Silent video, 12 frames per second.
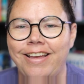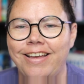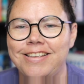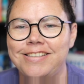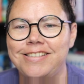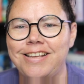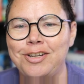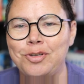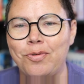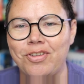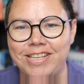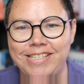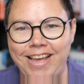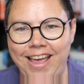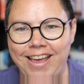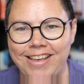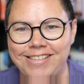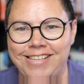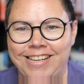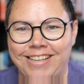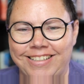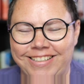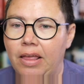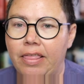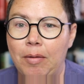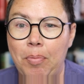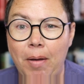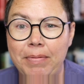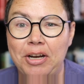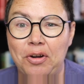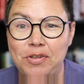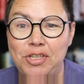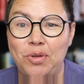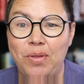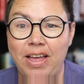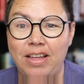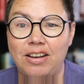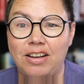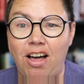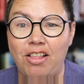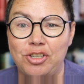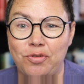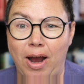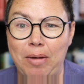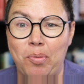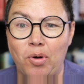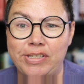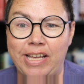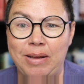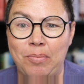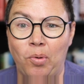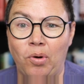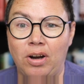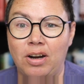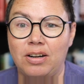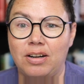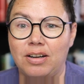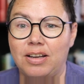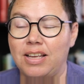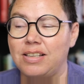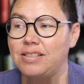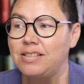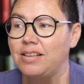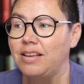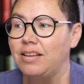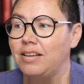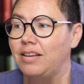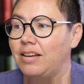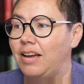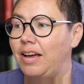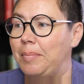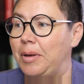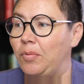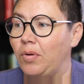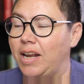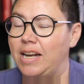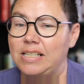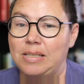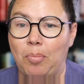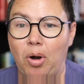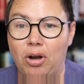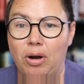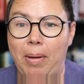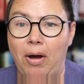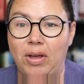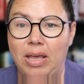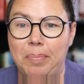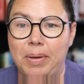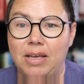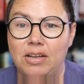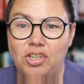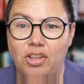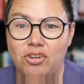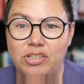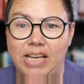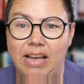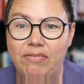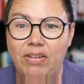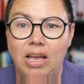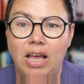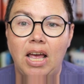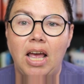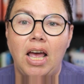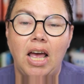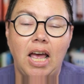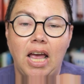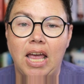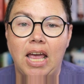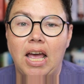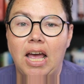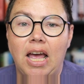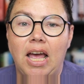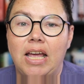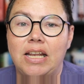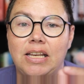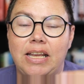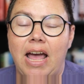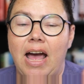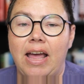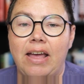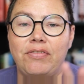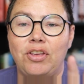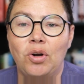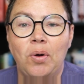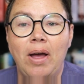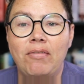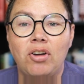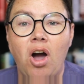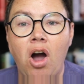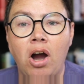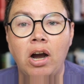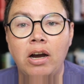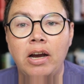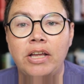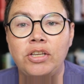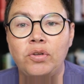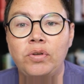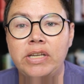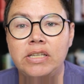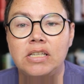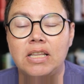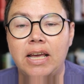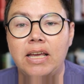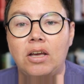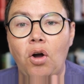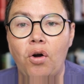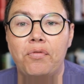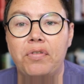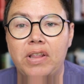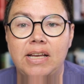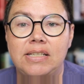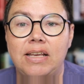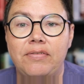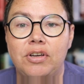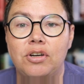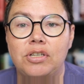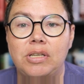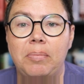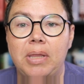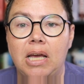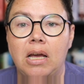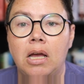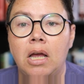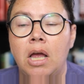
Such were the days. They probably don't do that, college ride boards anymore, because, I mean, we're getting smarter about keeping each other safe. Yeah, if you don't have a car and you need to, like, go home for Thanksgiving or something,